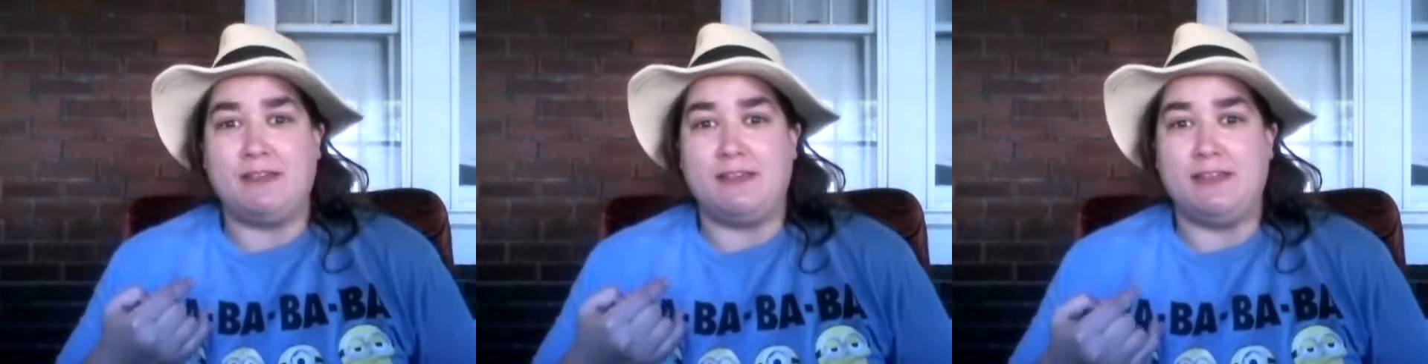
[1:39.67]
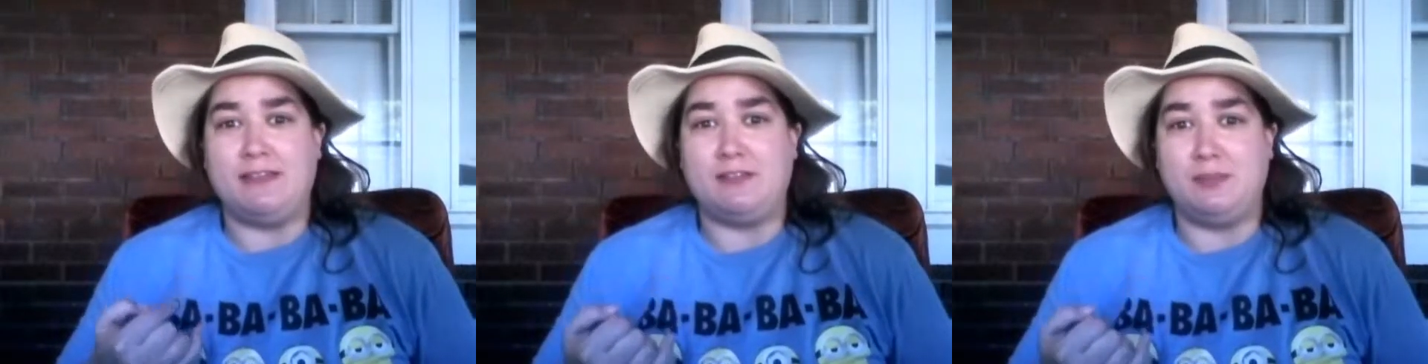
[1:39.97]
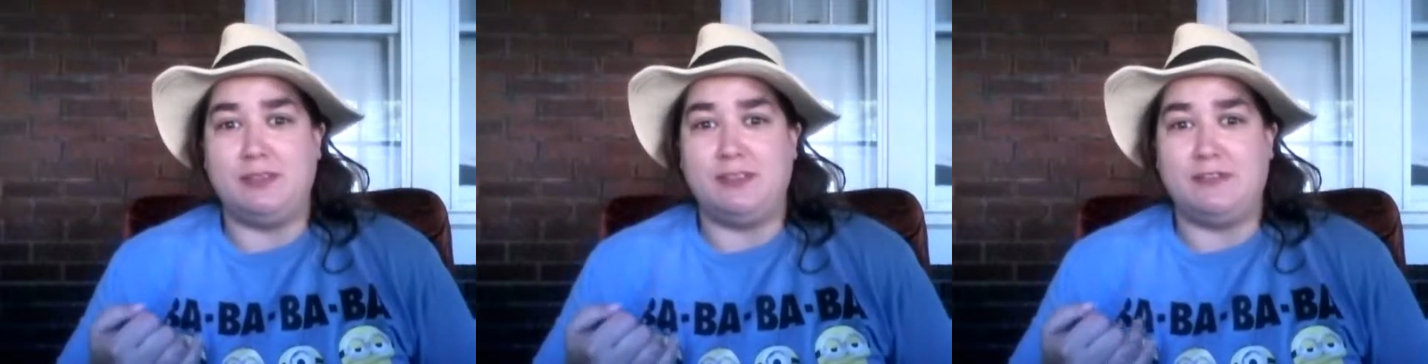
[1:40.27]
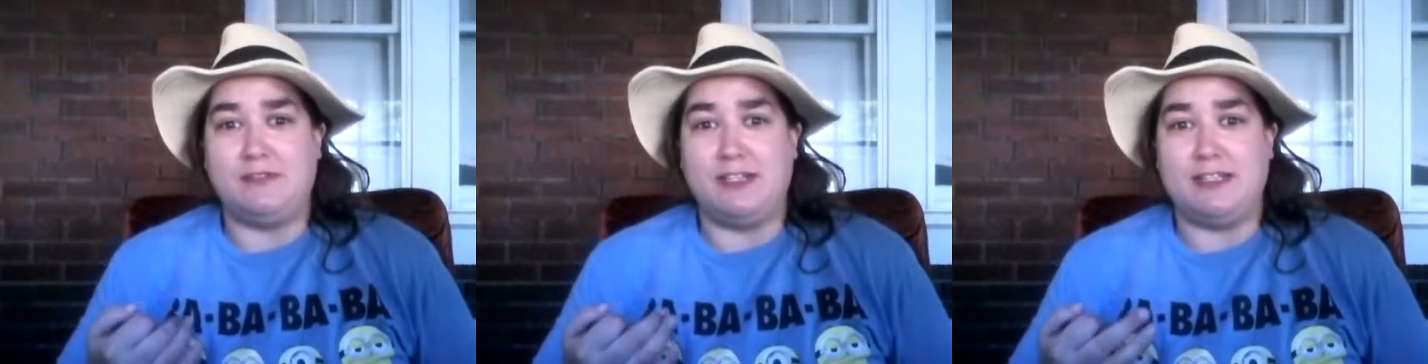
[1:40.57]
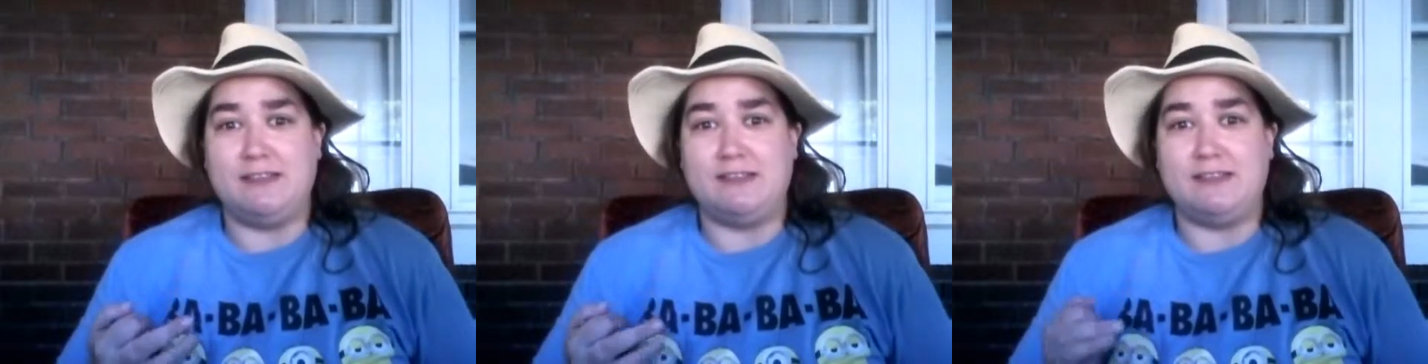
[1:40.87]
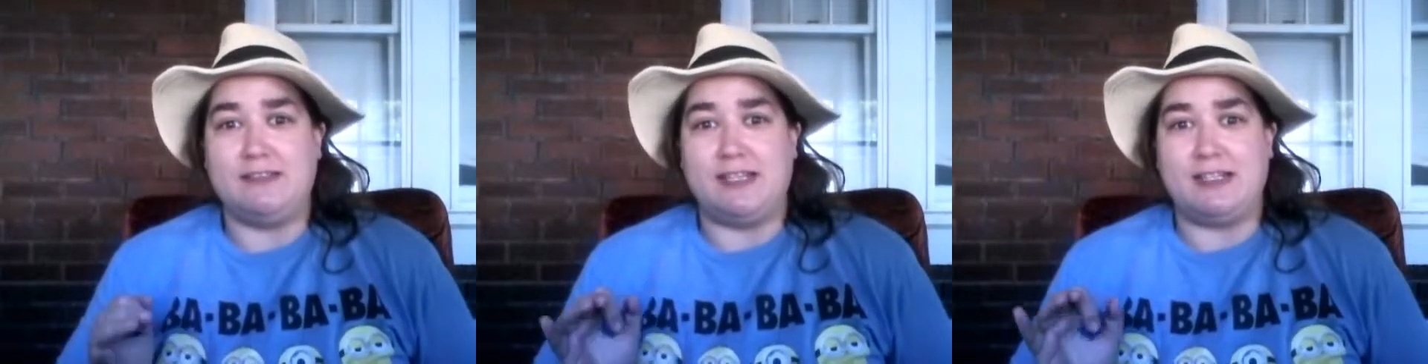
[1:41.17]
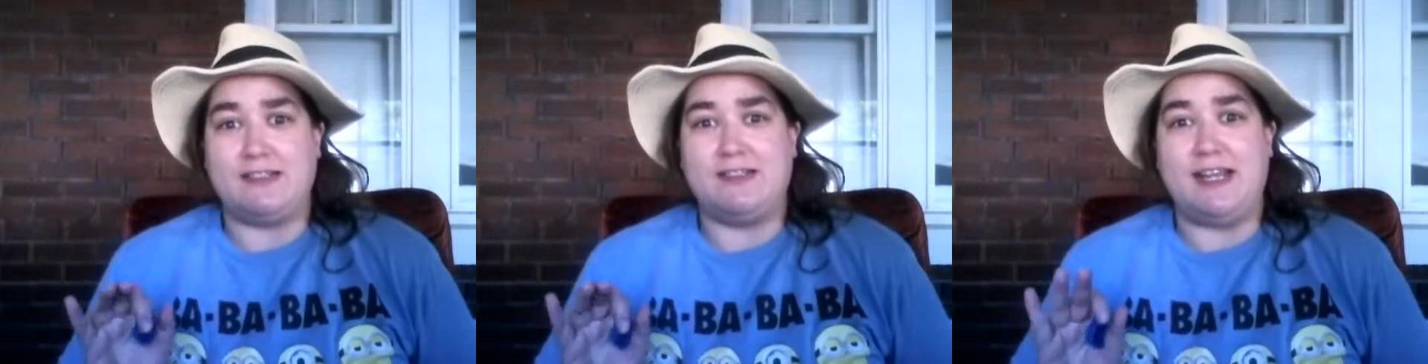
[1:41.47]
then a little bit of that
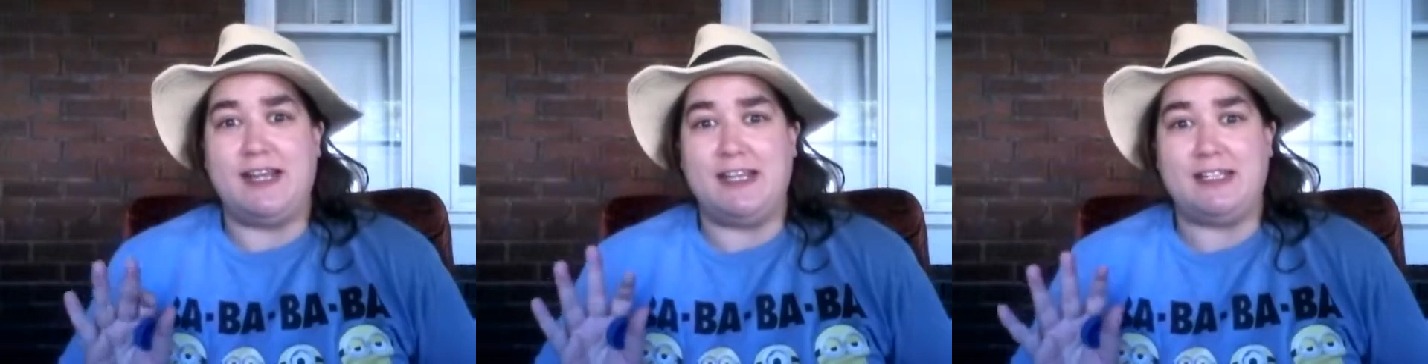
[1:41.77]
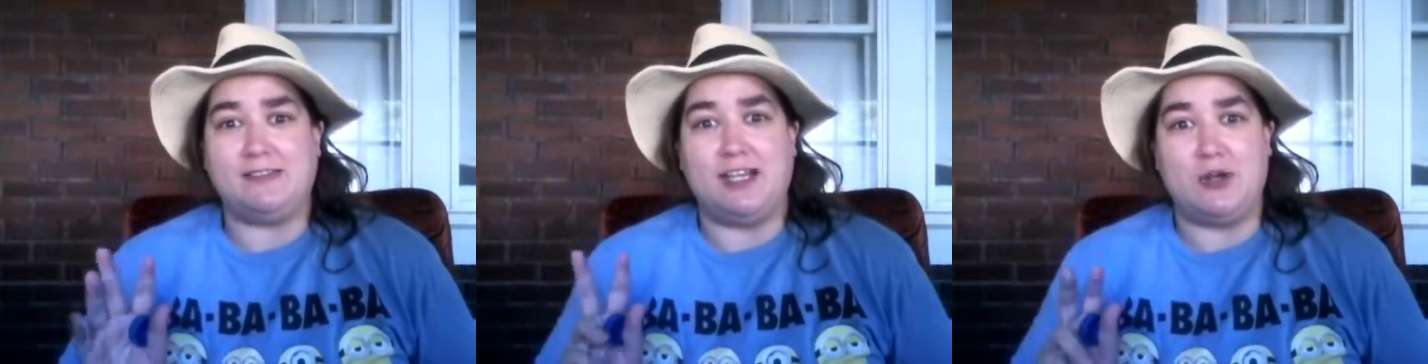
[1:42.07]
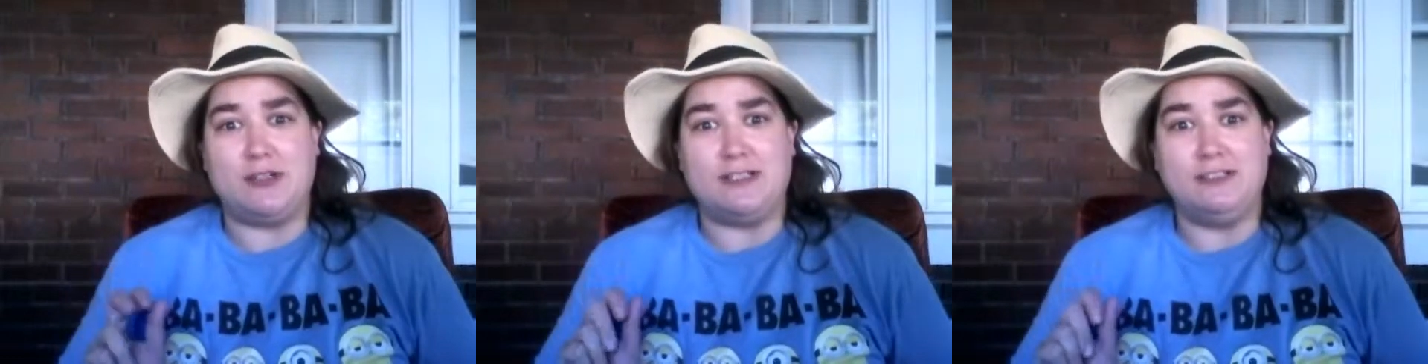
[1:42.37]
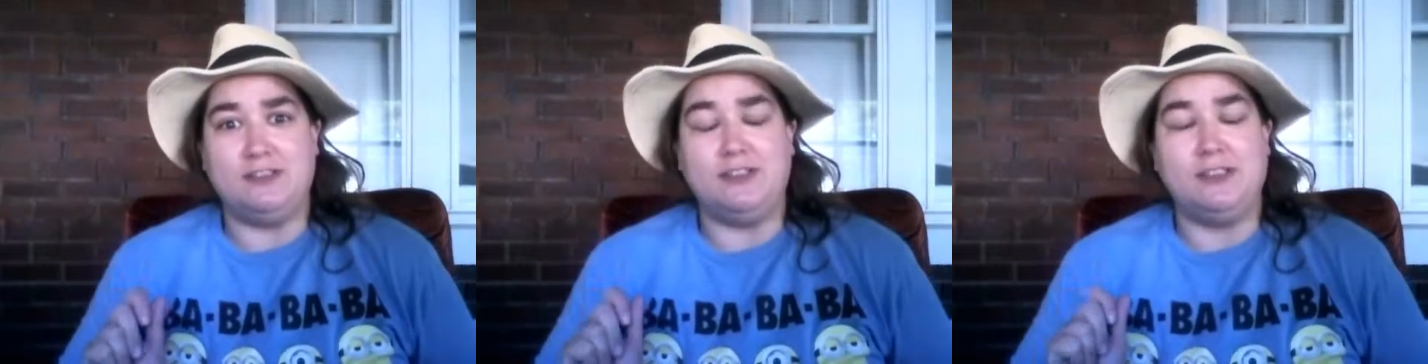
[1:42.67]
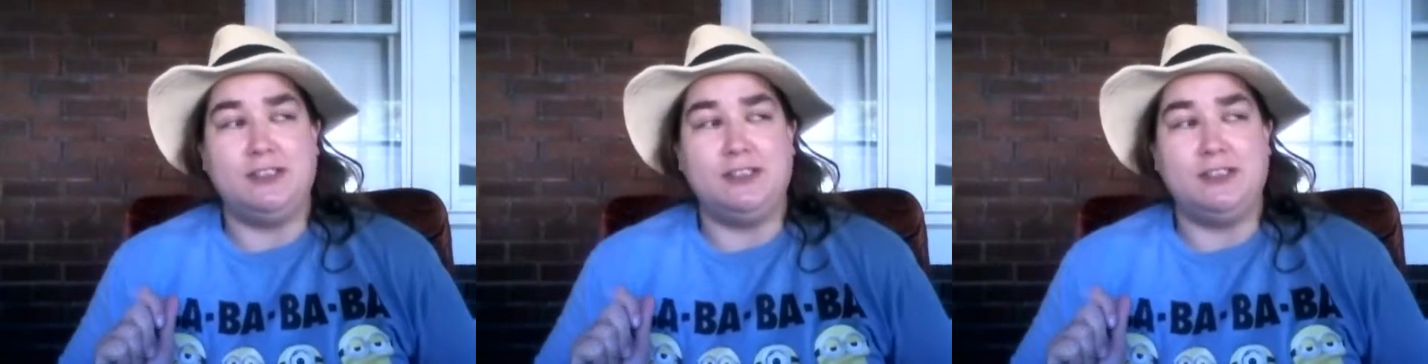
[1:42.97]
tangy sourness.